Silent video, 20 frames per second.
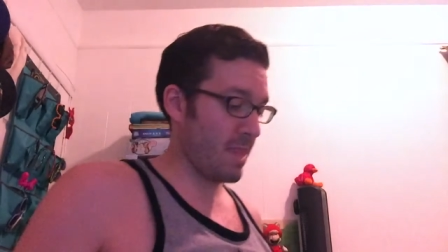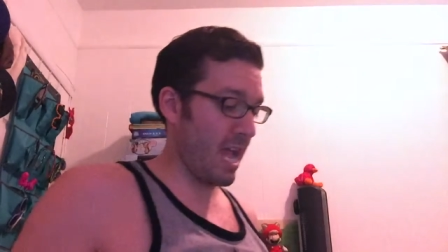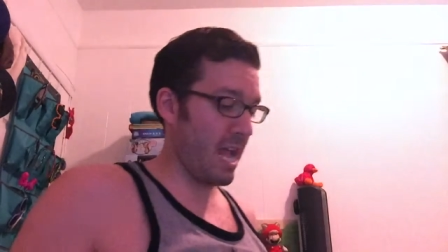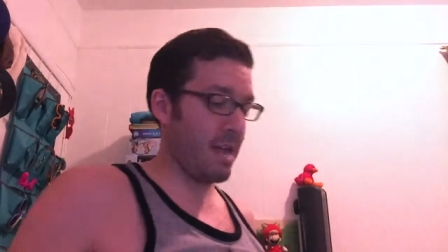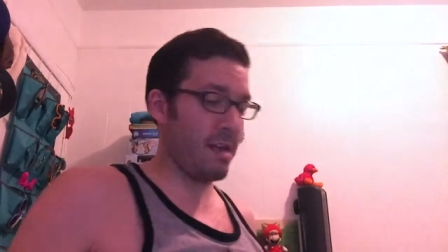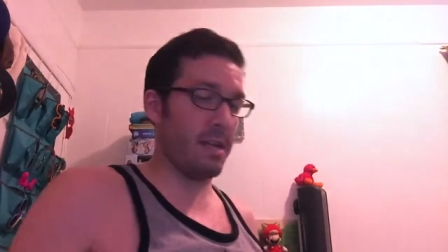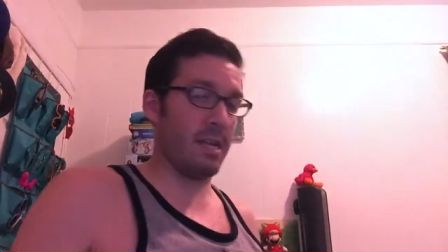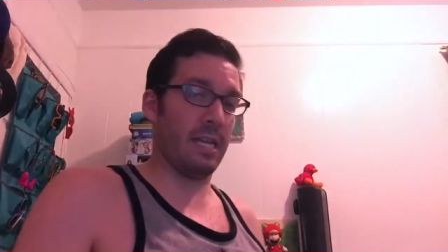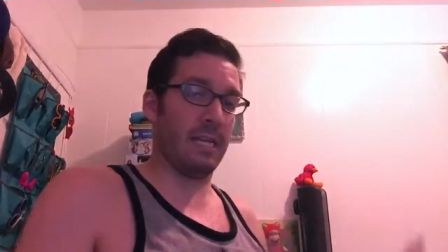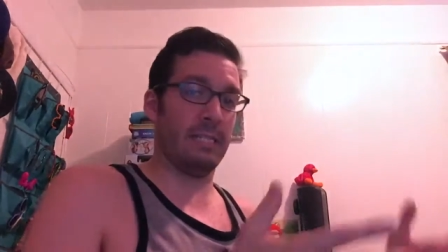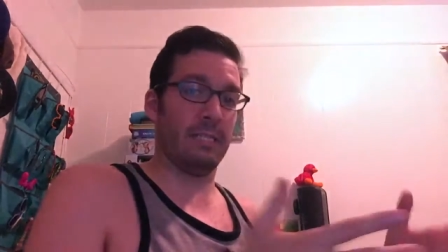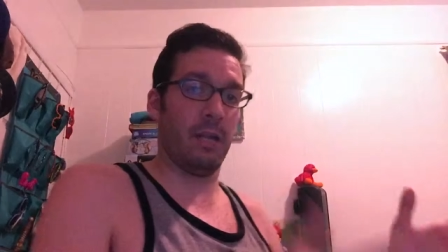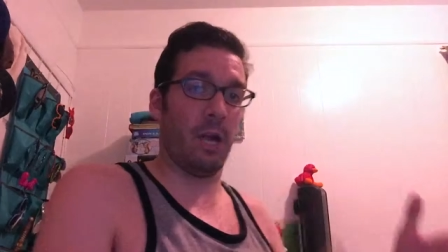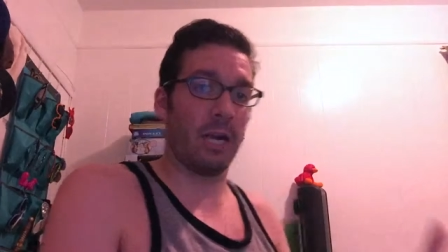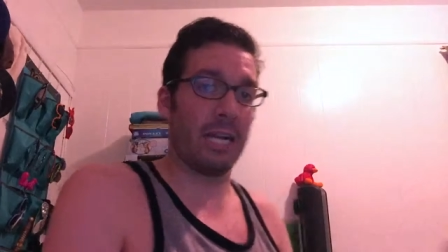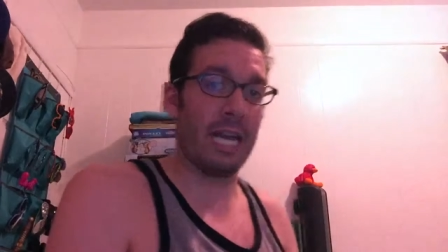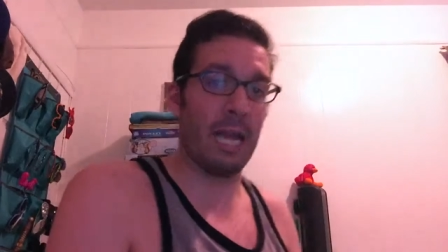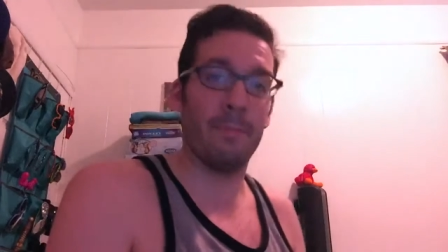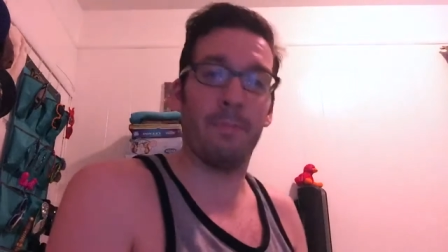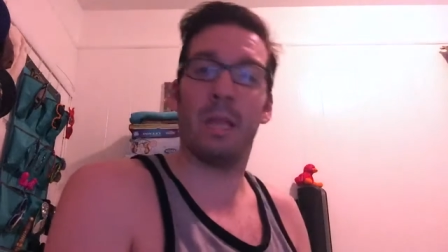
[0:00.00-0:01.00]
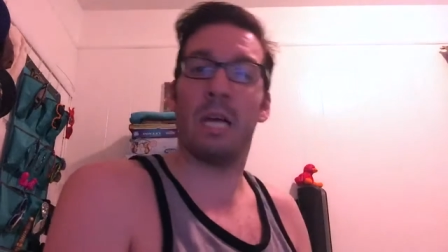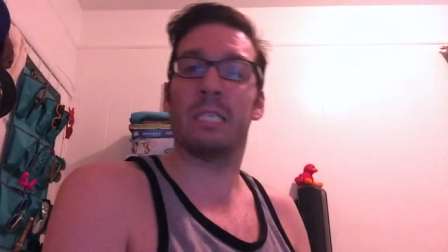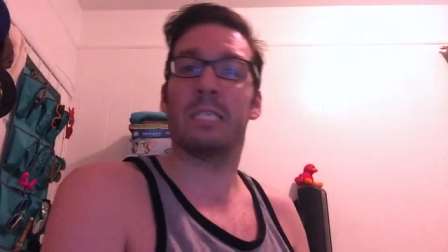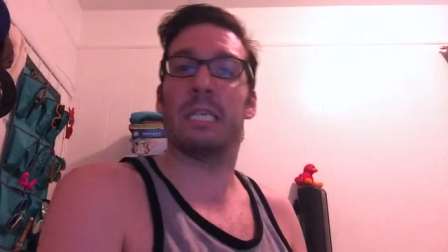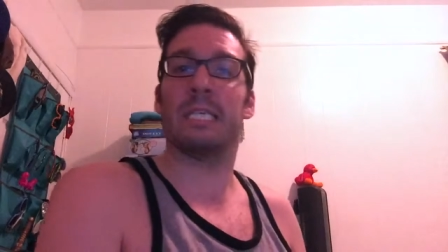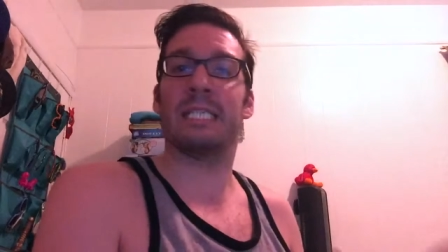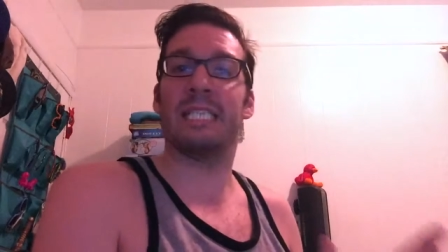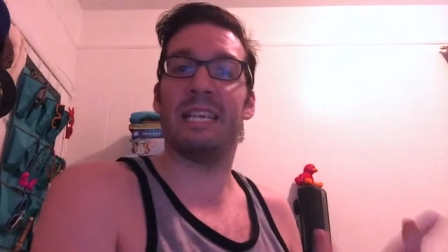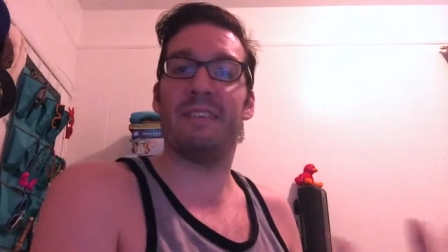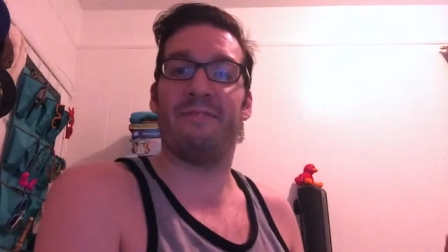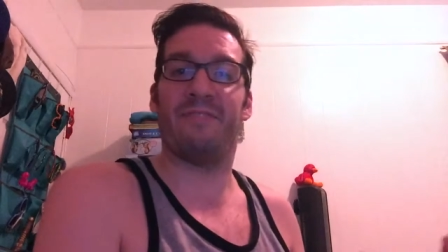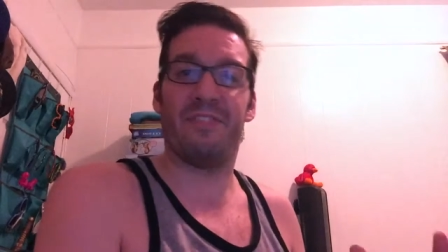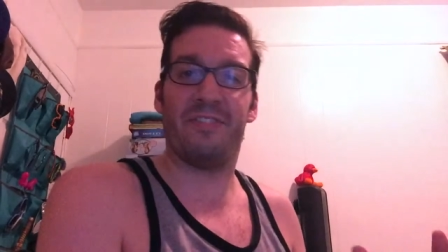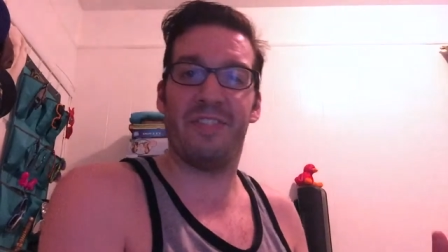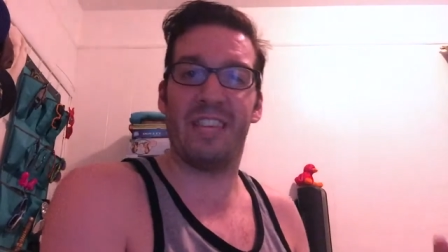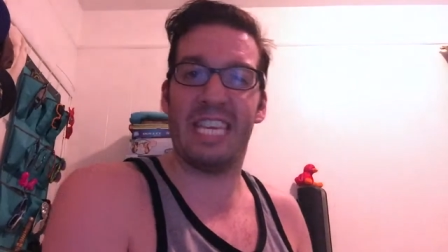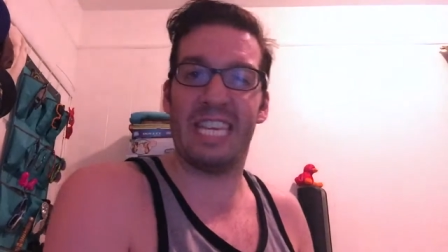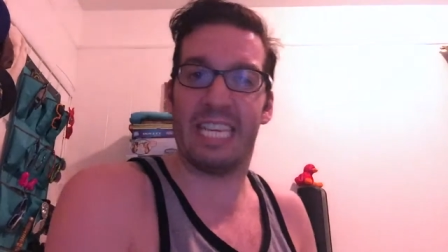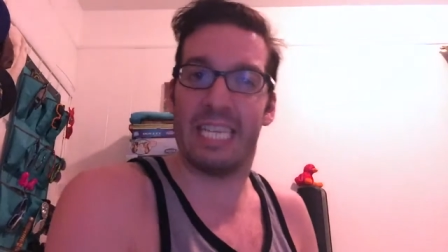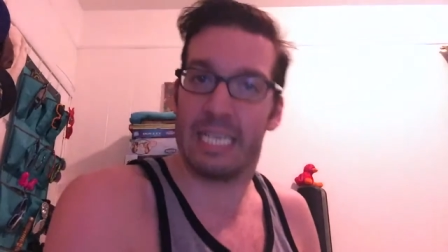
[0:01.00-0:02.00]
I, arcade block doesn't have
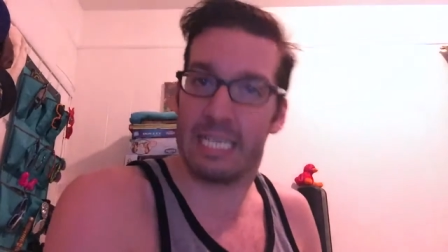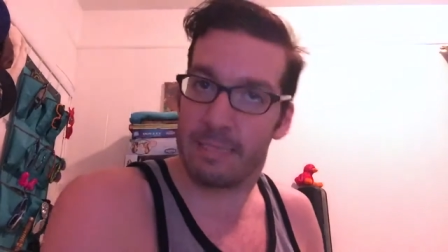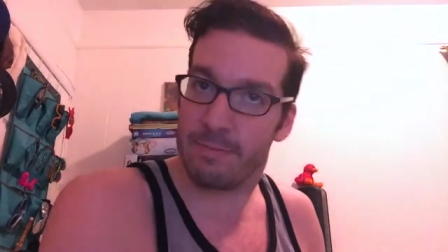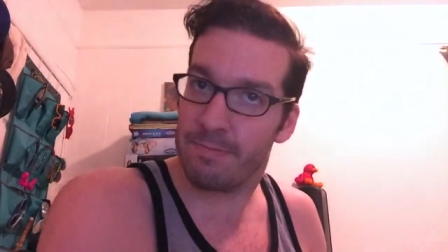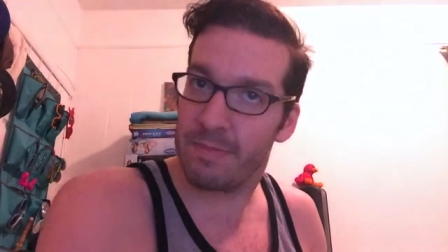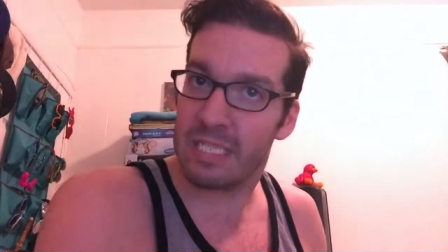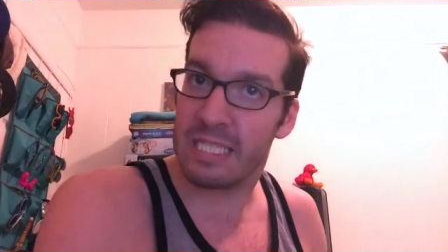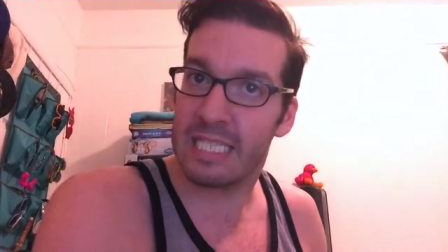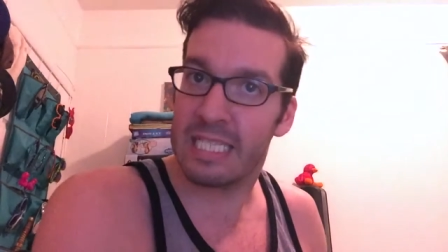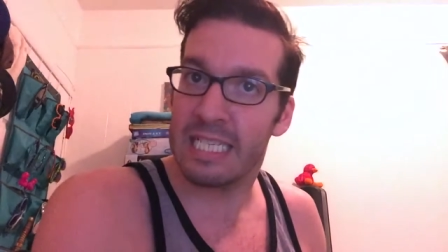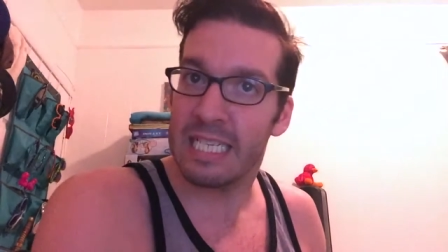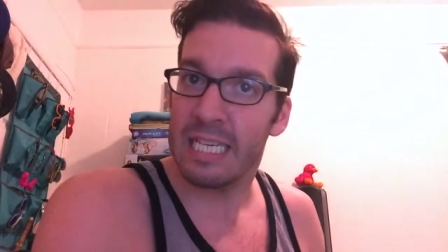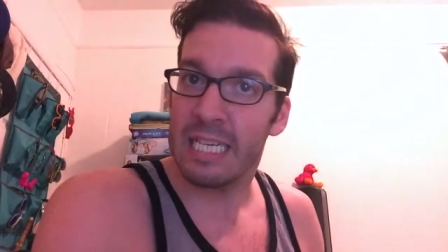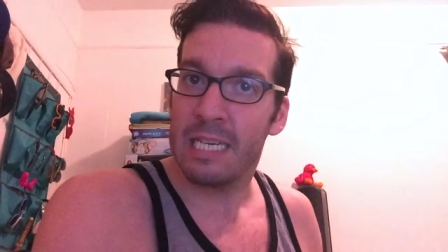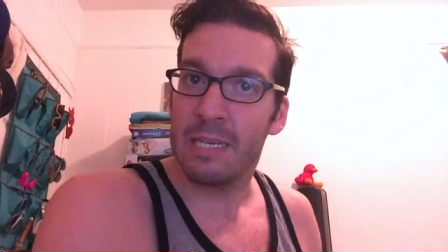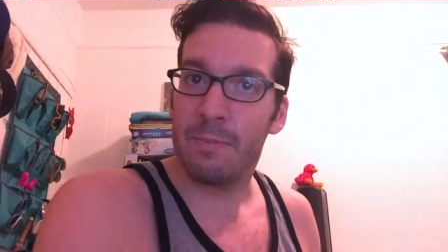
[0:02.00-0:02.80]
themes,